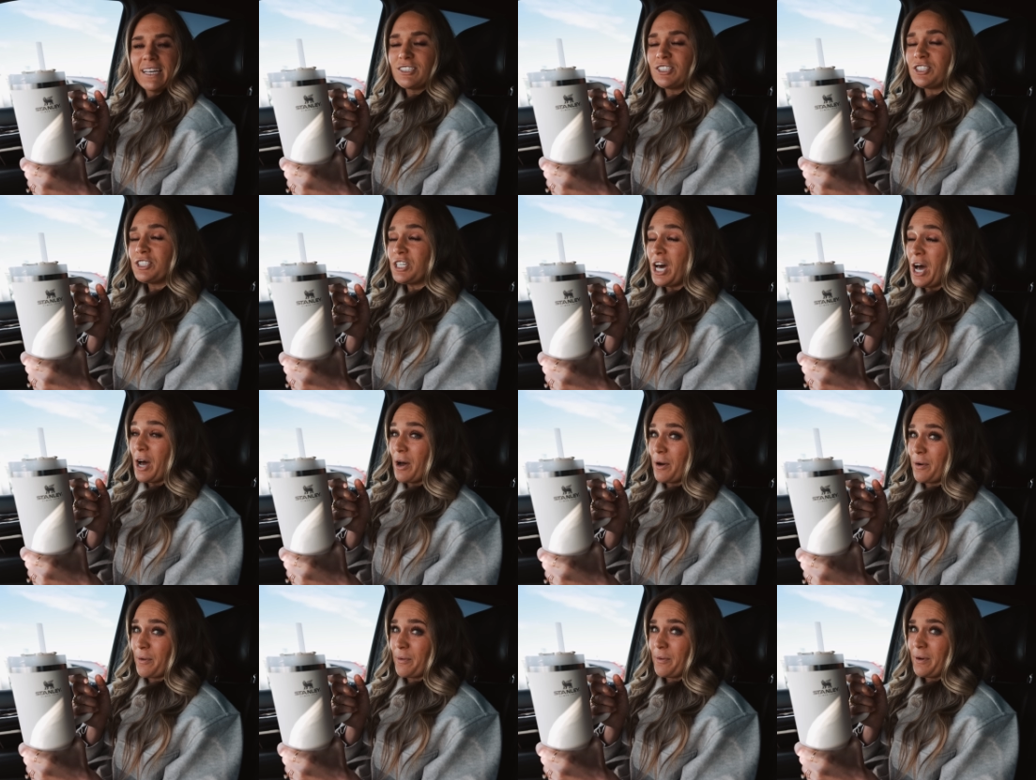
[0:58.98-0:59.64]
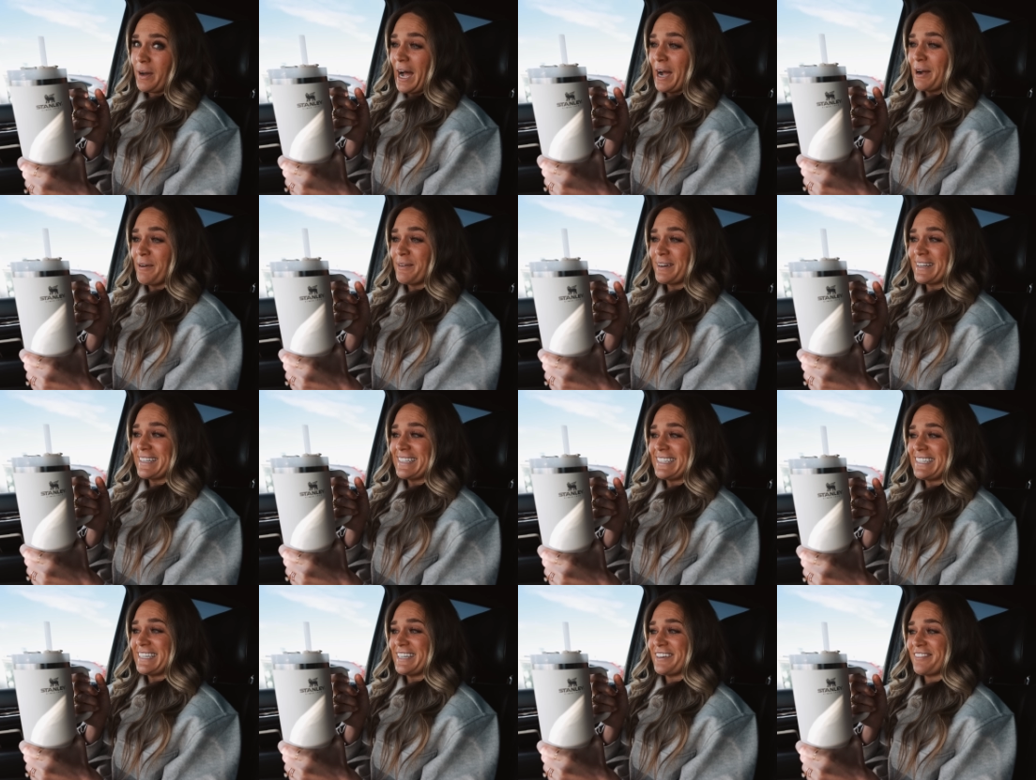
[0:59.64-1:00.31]
so I want
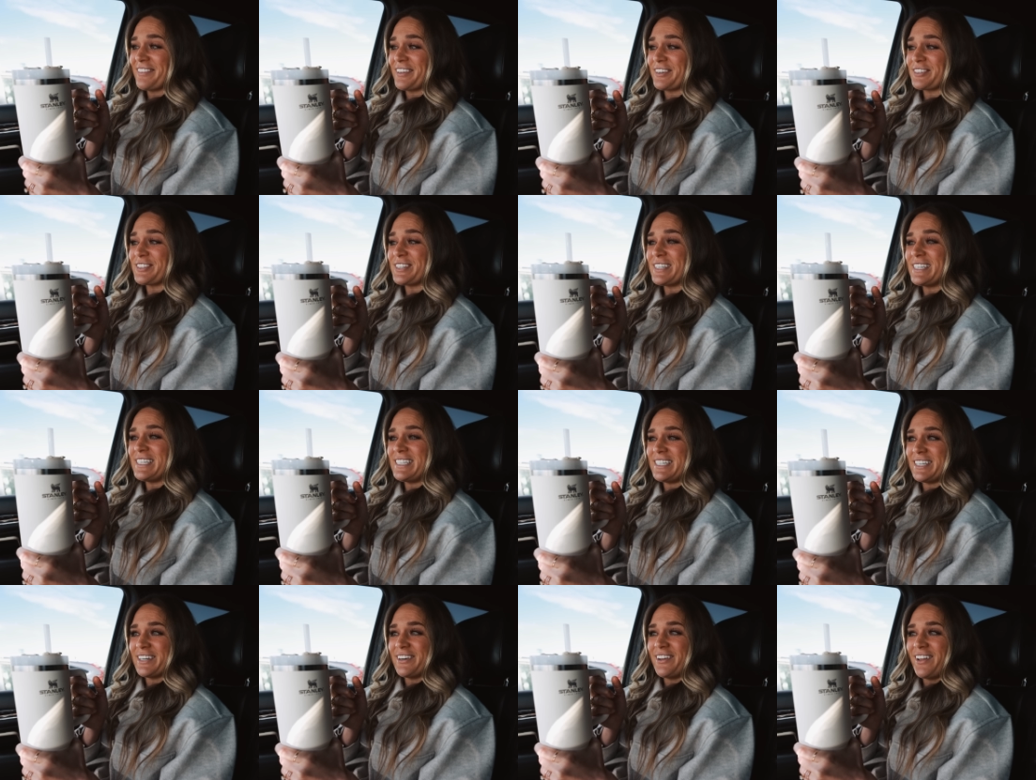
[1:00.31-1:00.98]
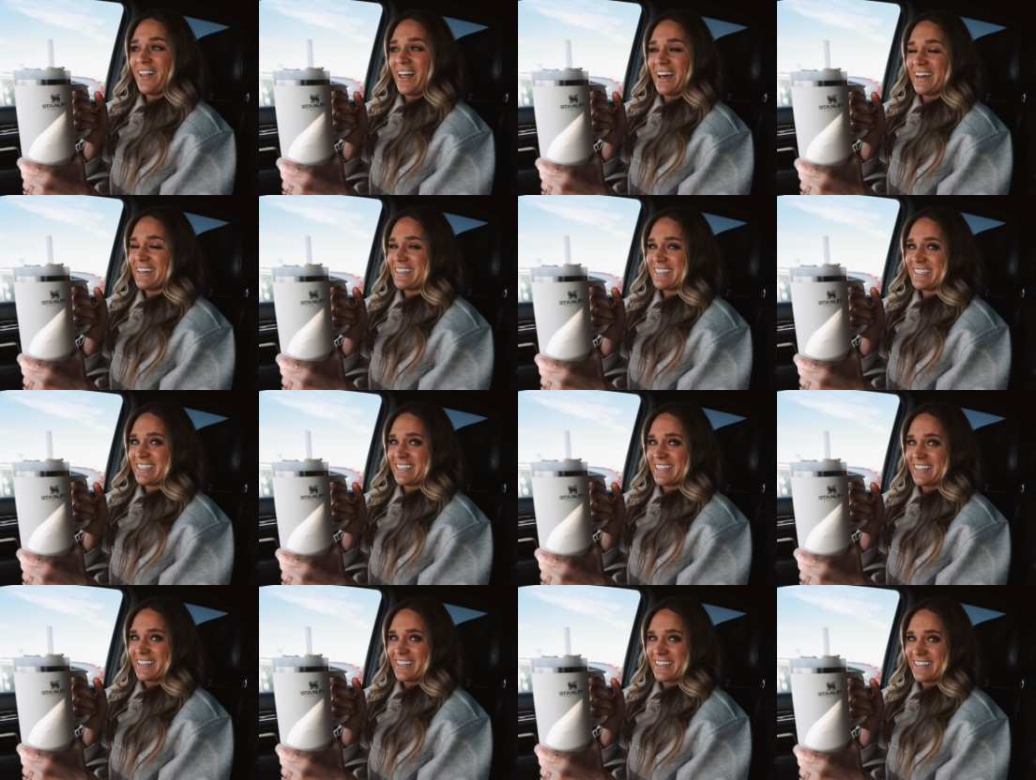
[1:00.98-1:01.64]
to see if there's still
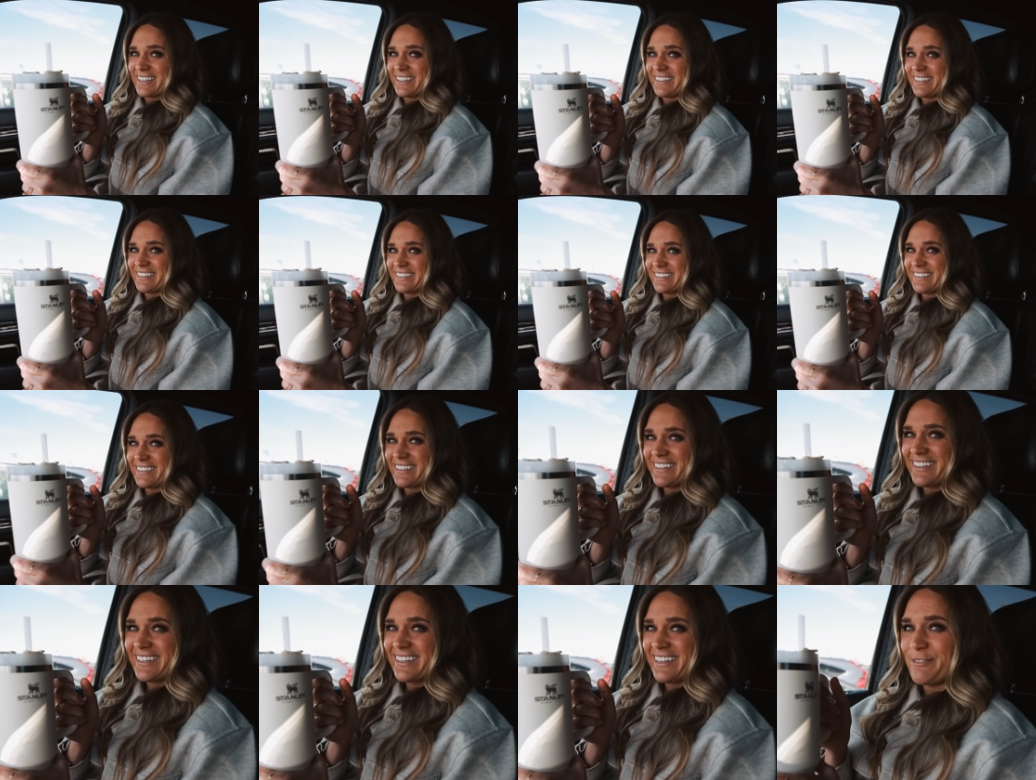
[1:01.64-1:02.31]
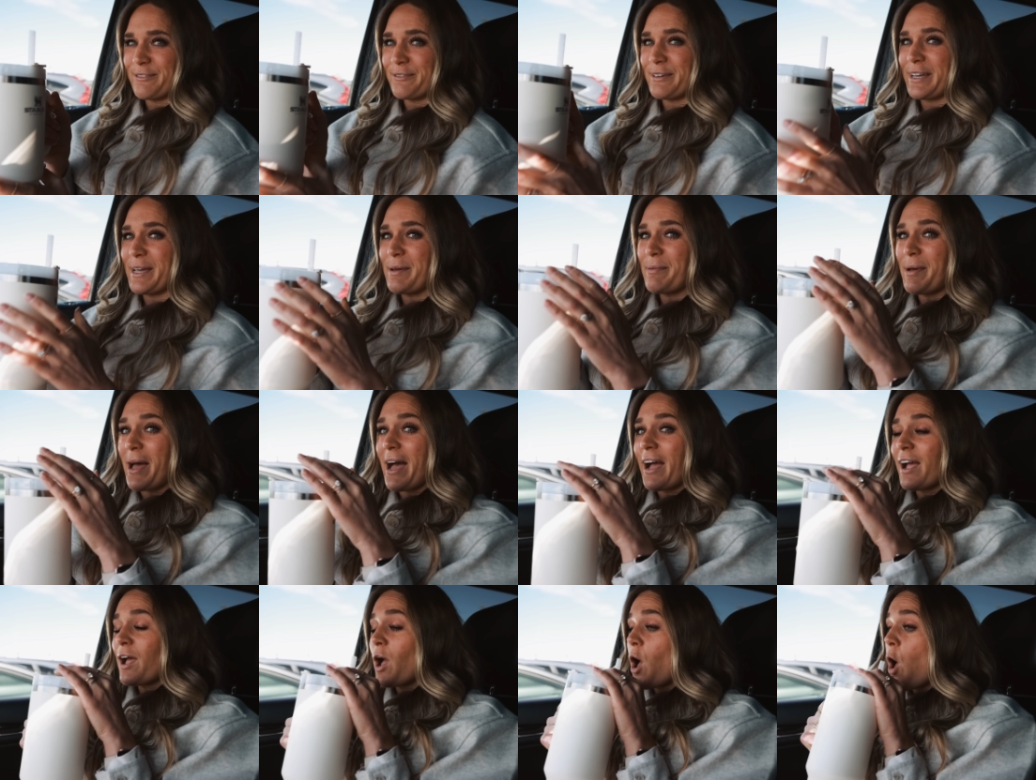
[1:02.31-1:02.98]
ice in this when we get
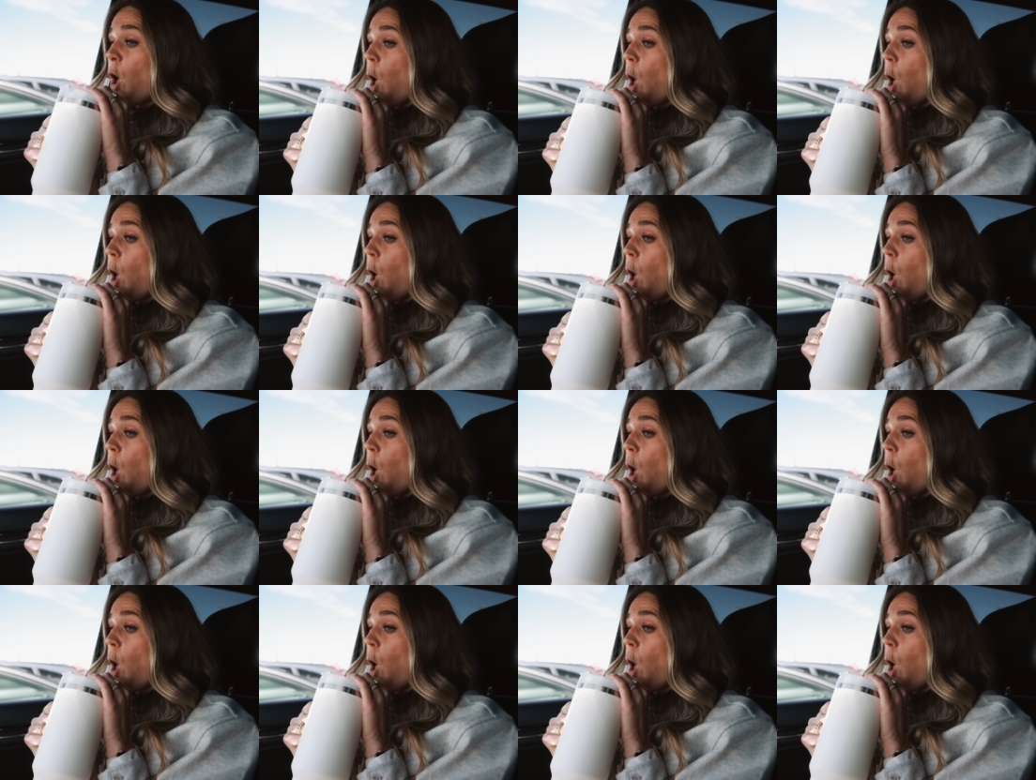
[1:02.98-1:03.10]
back